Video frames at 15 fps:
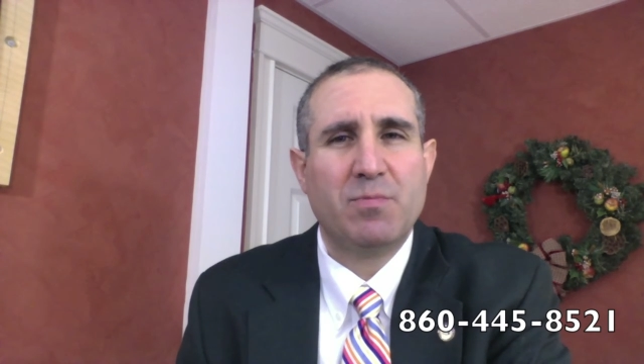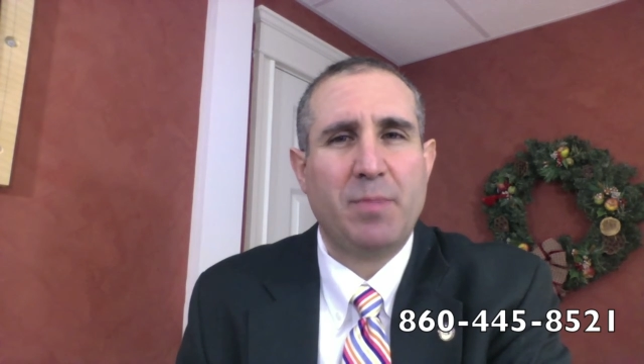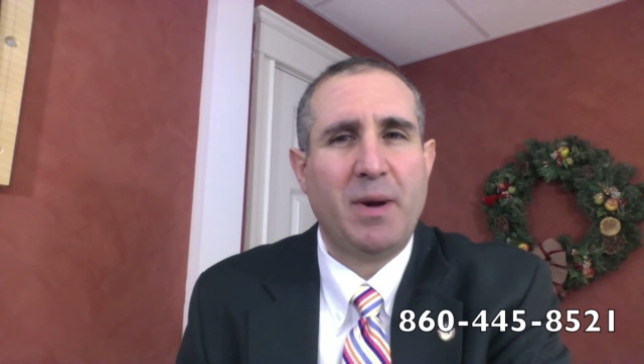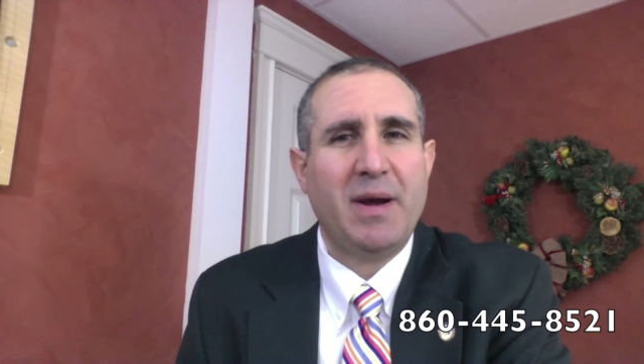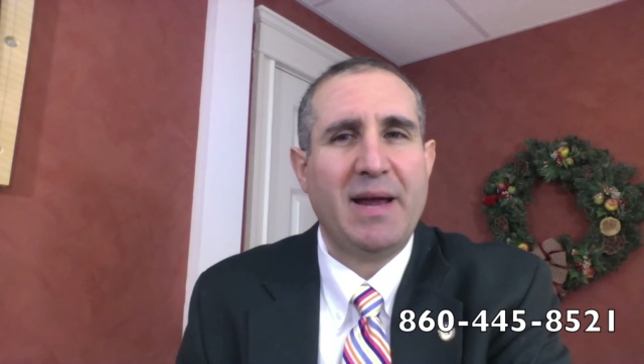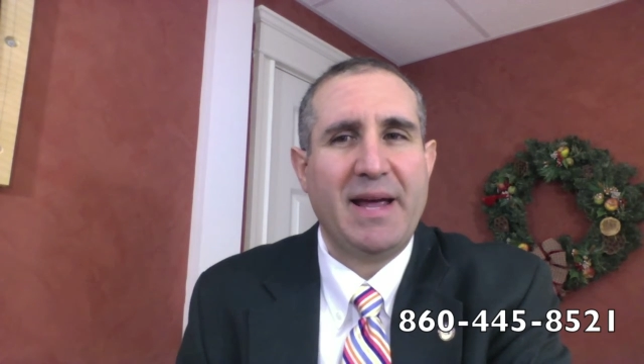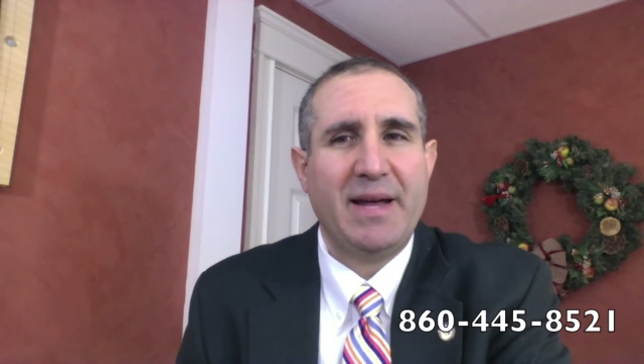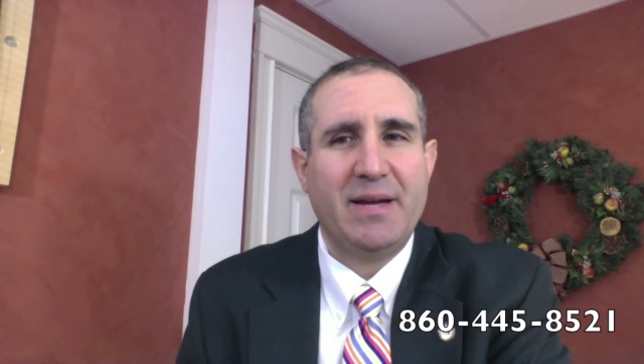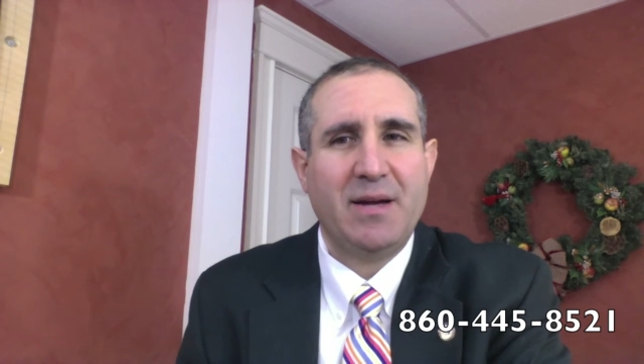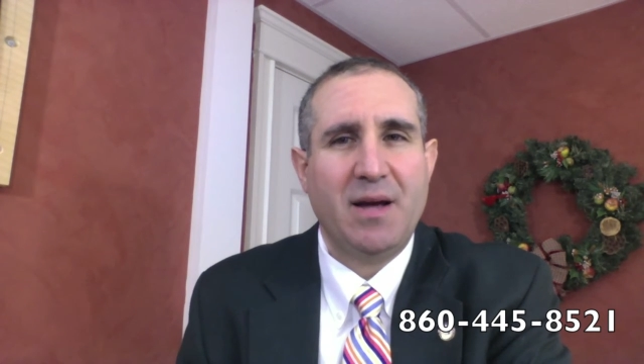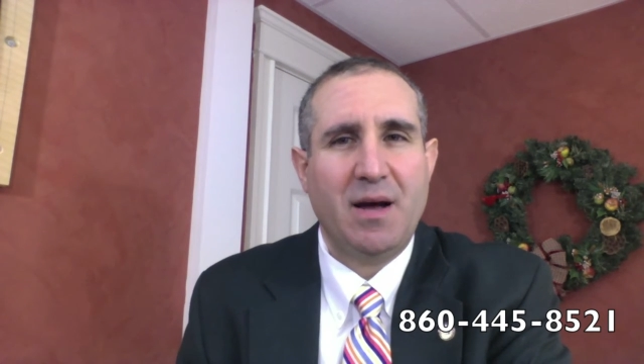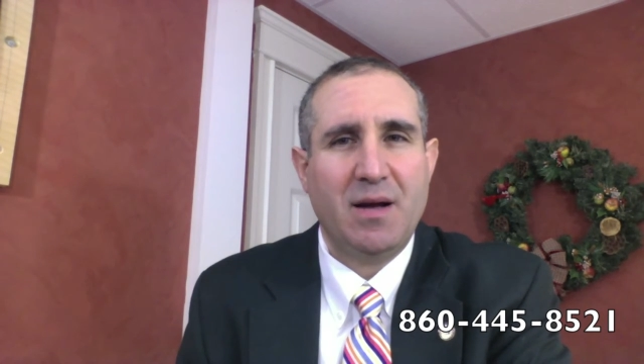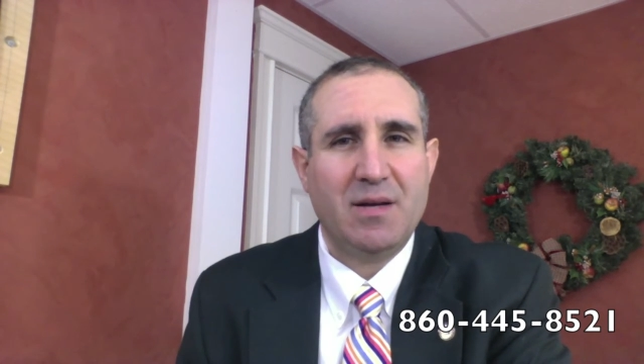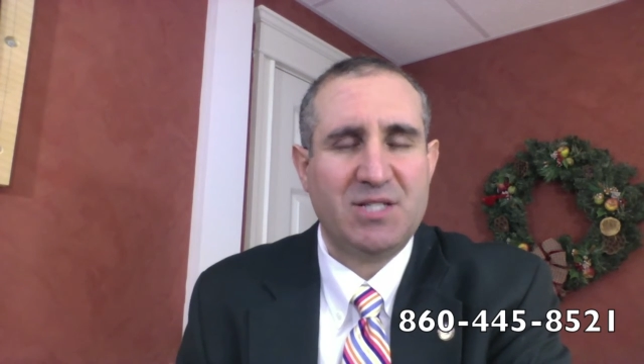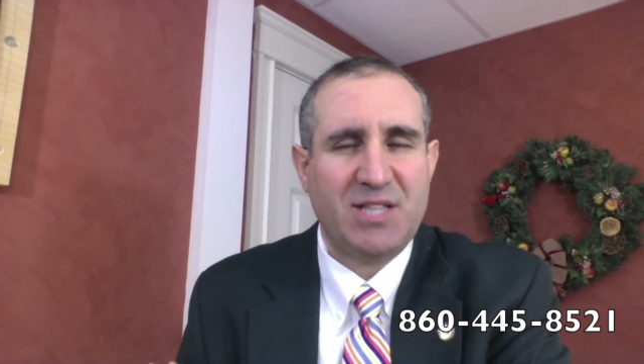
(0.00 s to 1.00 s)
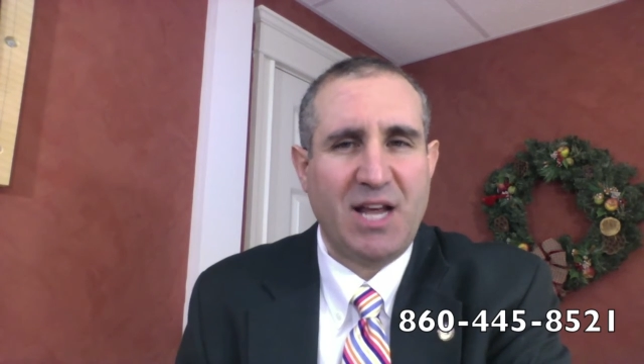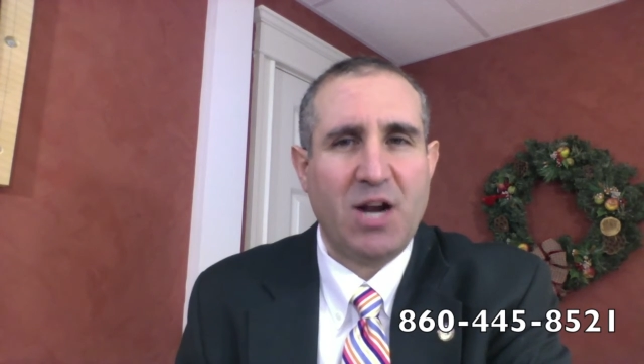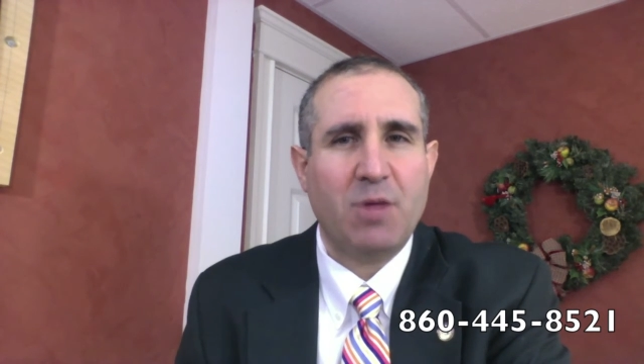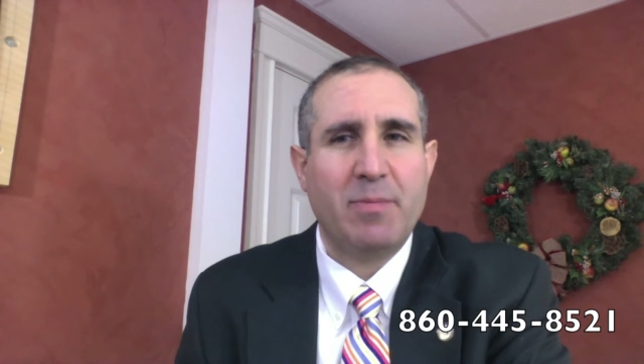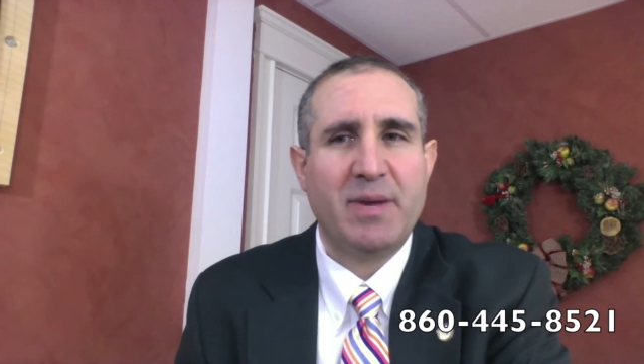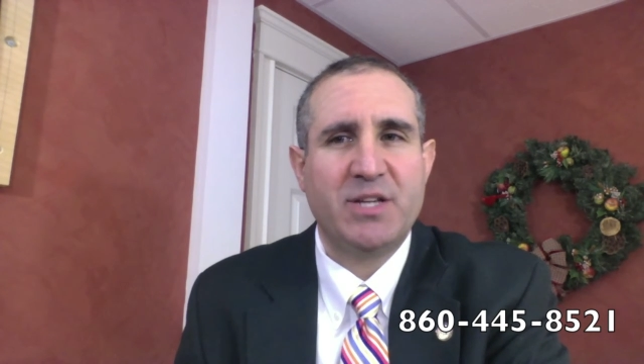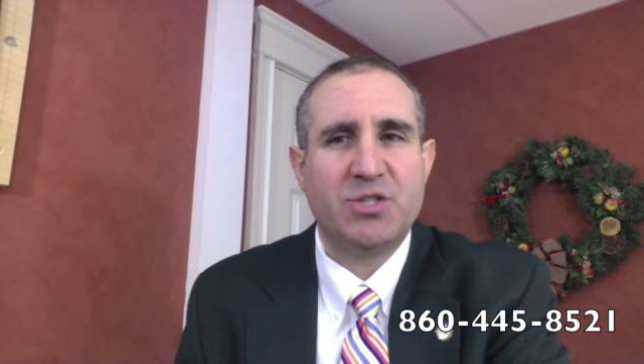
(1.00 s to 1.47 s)
but a
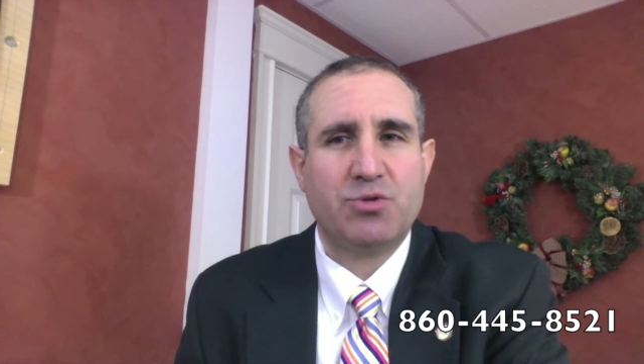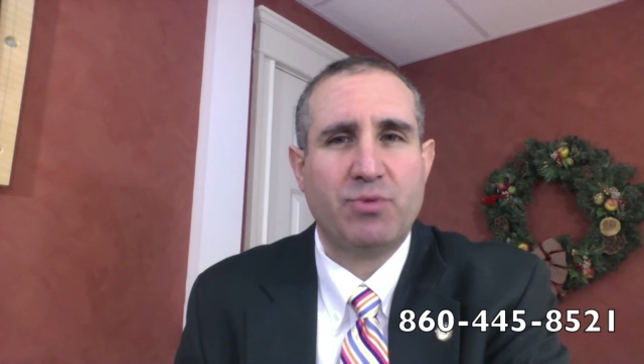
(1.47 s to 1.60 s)
settlement is